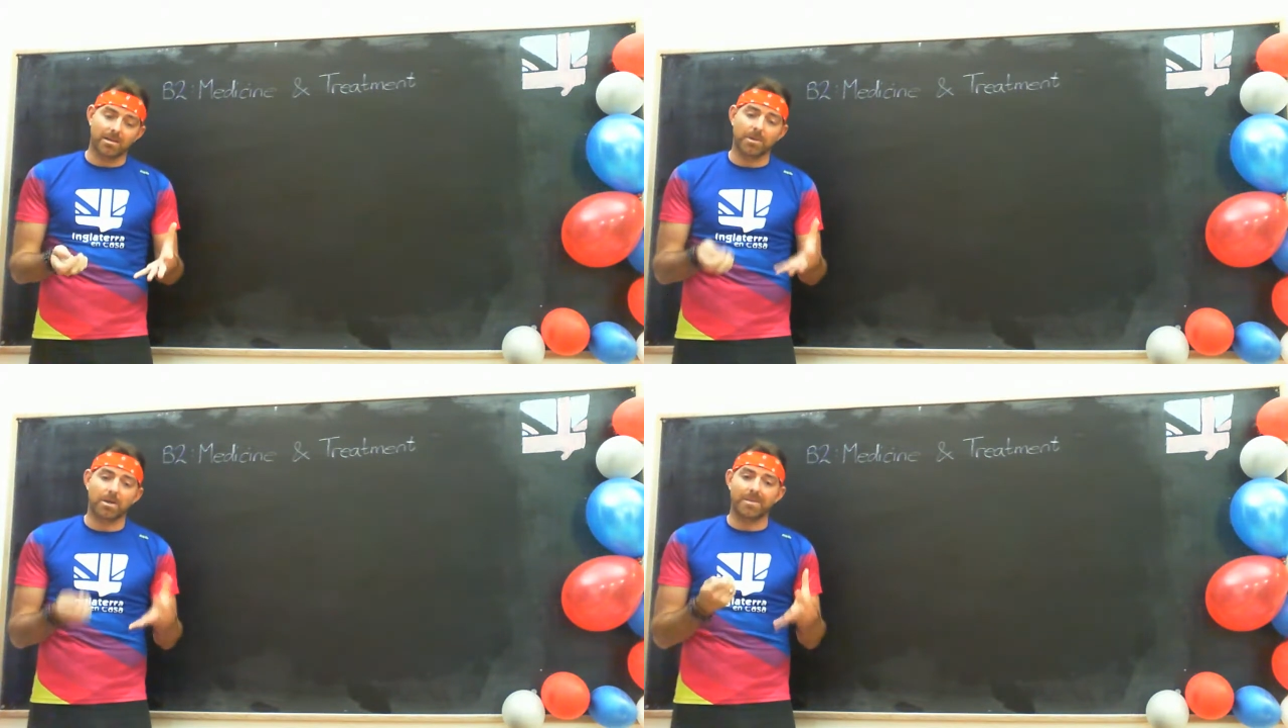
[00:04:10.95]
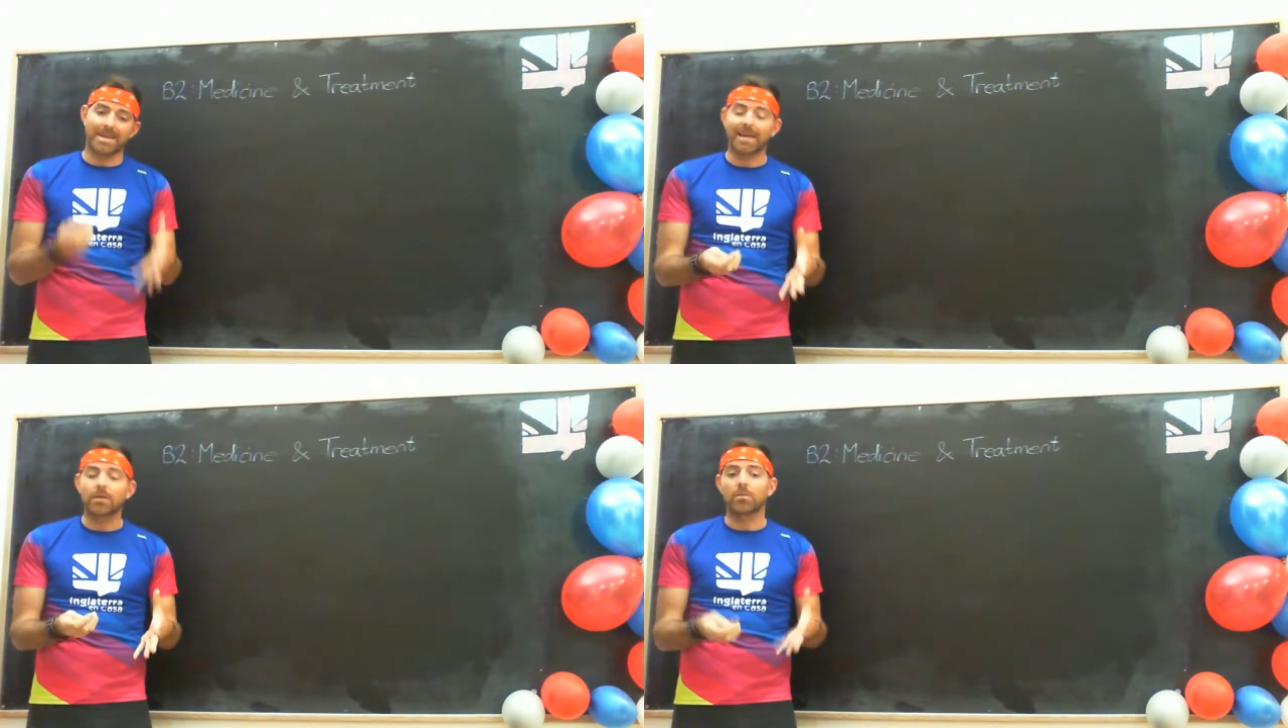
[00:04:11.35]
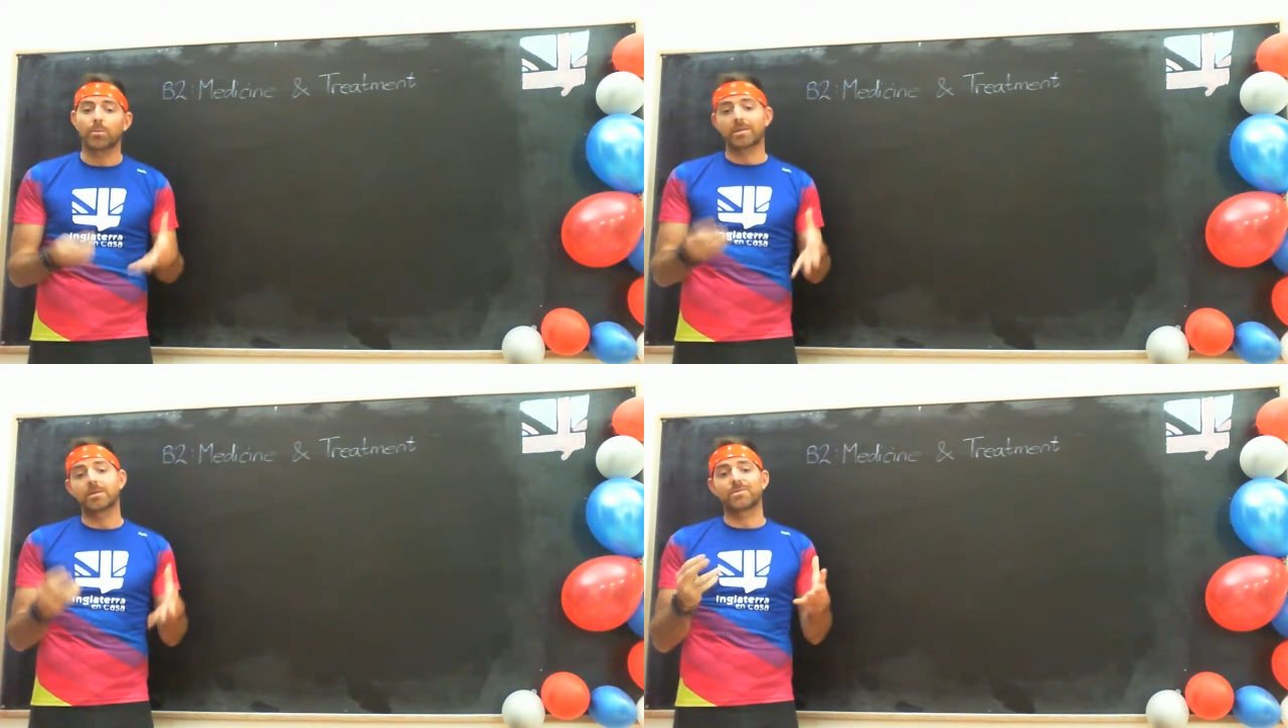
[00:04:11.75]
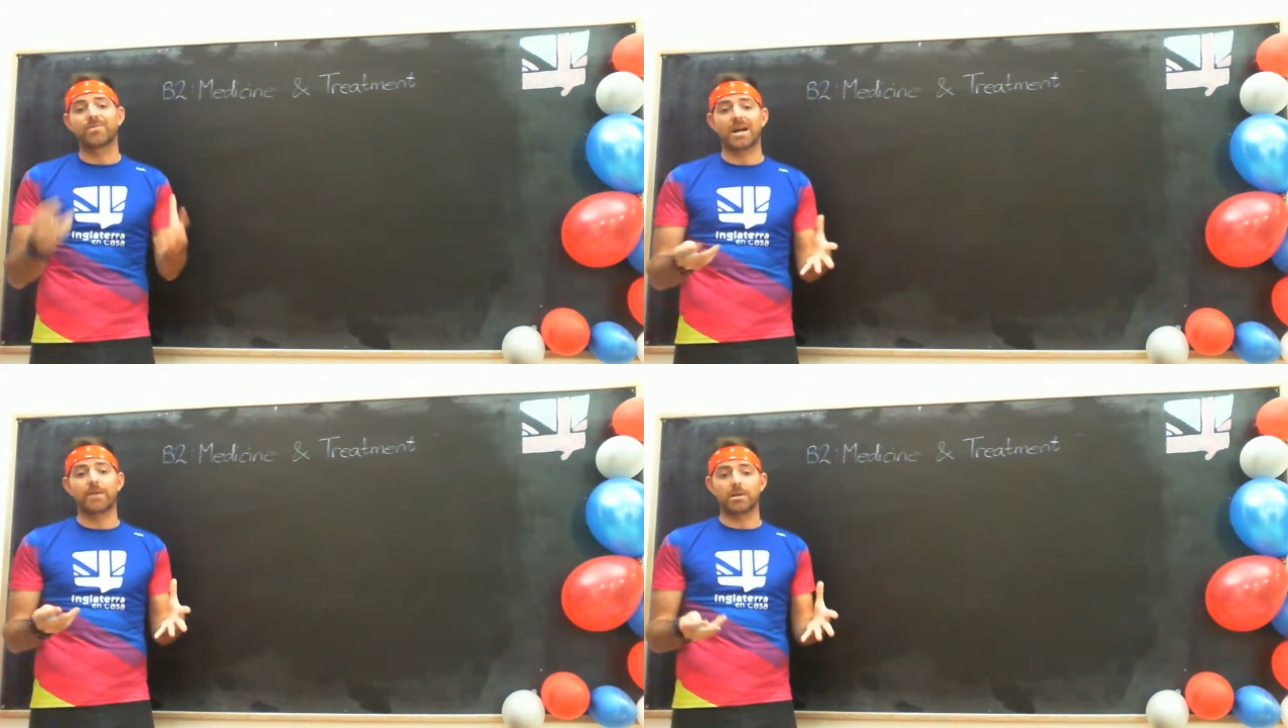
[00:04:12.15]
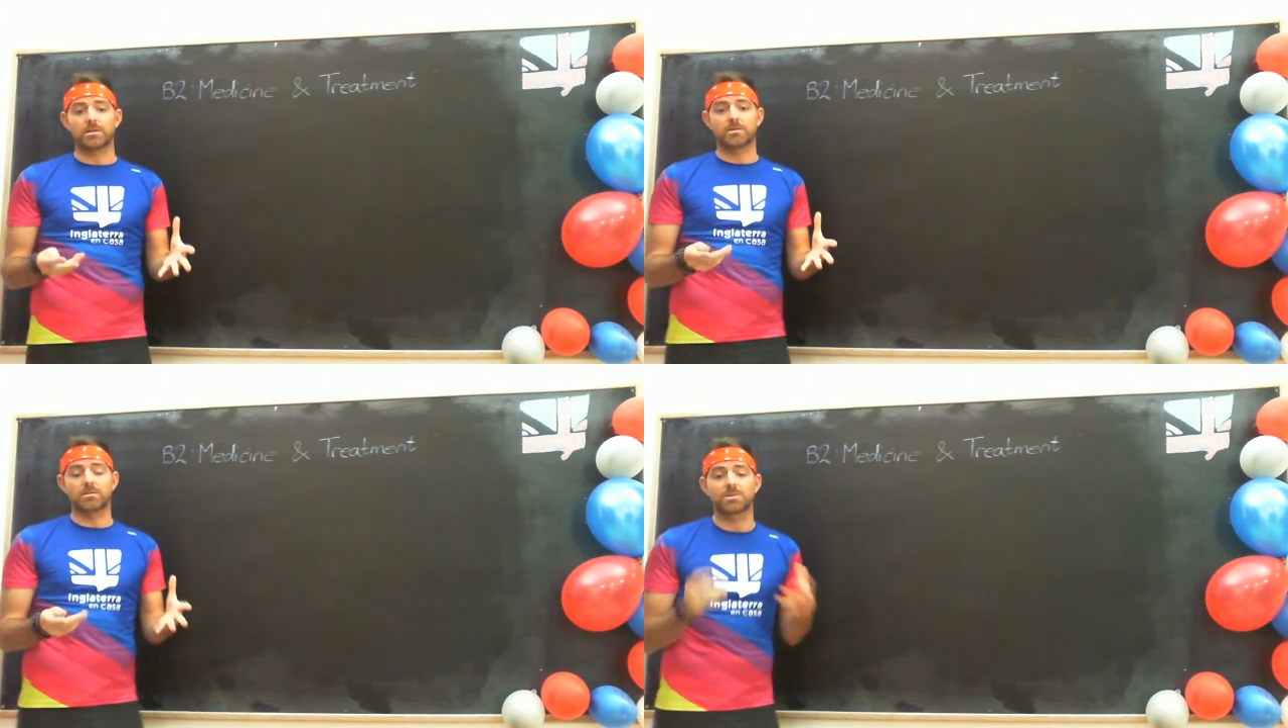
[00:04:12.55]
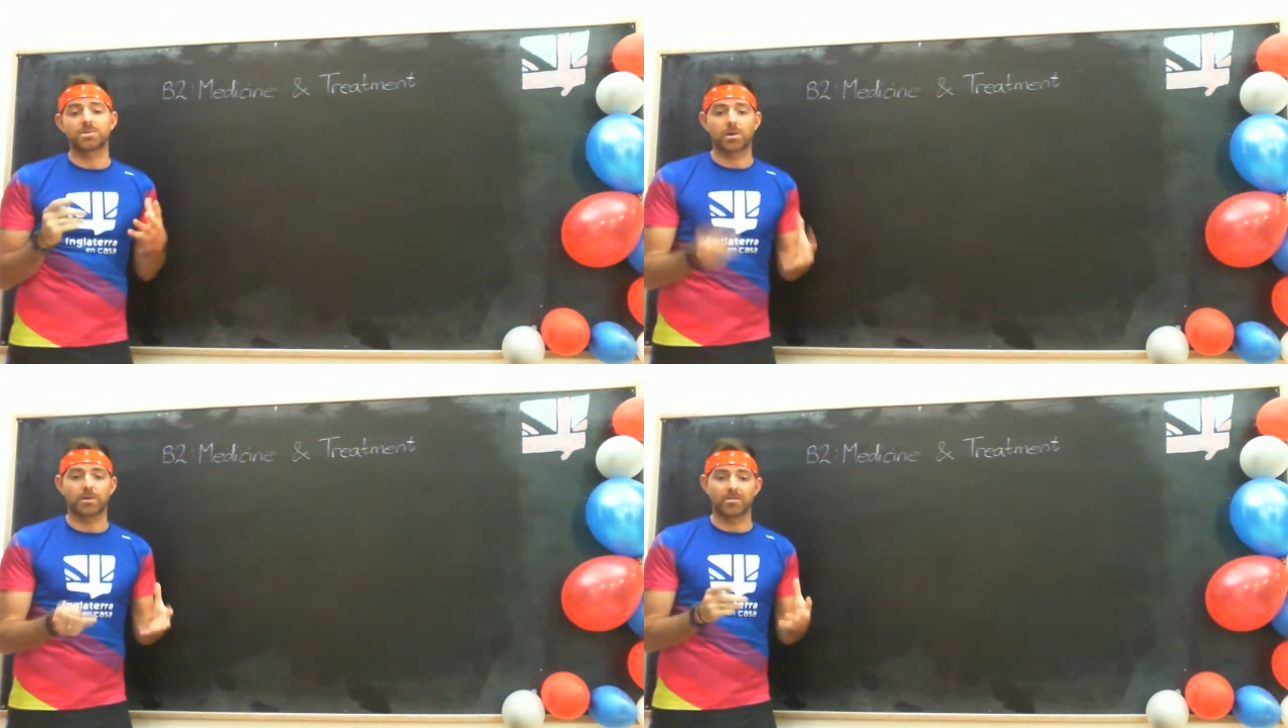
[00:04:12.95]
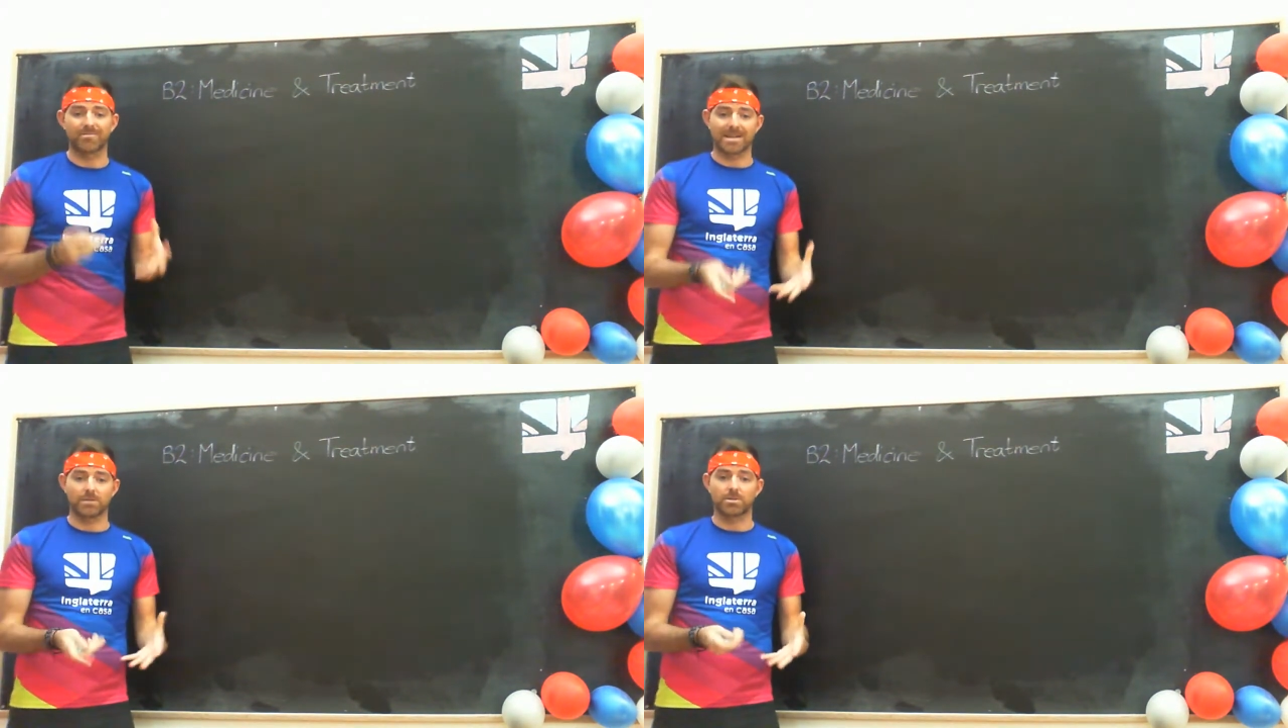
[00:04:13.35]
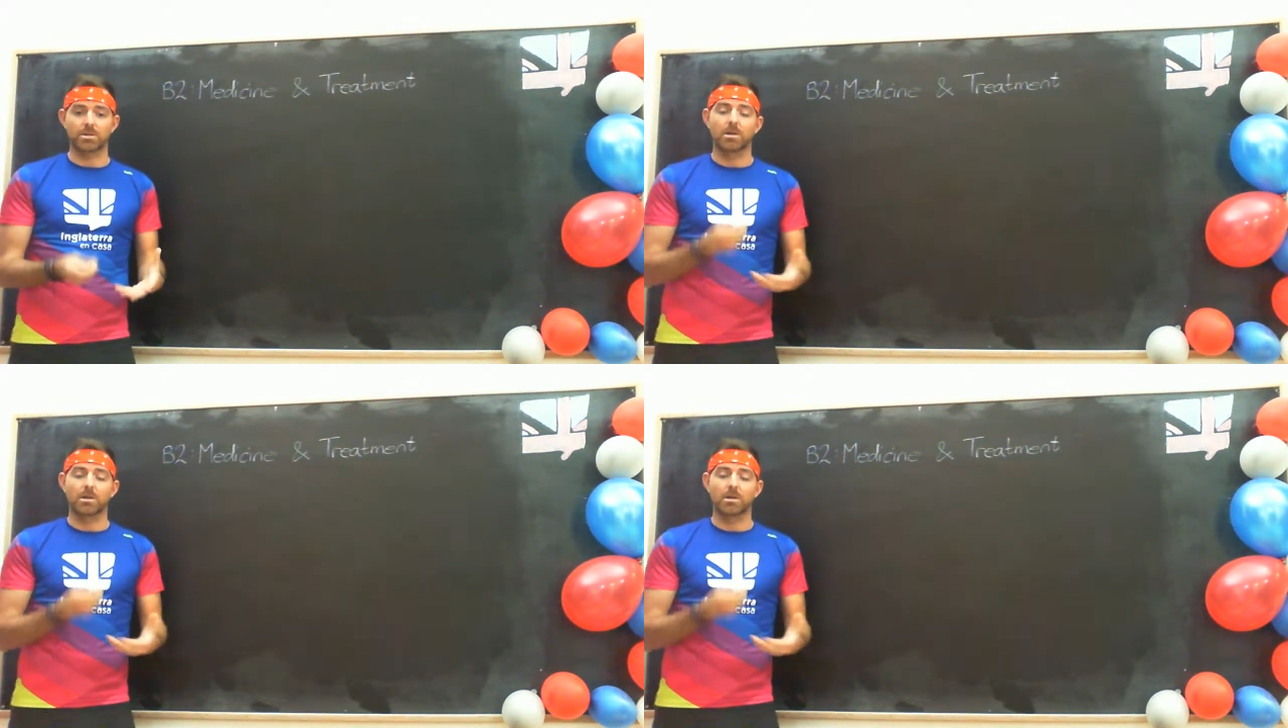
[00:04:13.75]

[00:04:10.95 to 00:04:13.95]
They're becoming ill with this virus that's going around.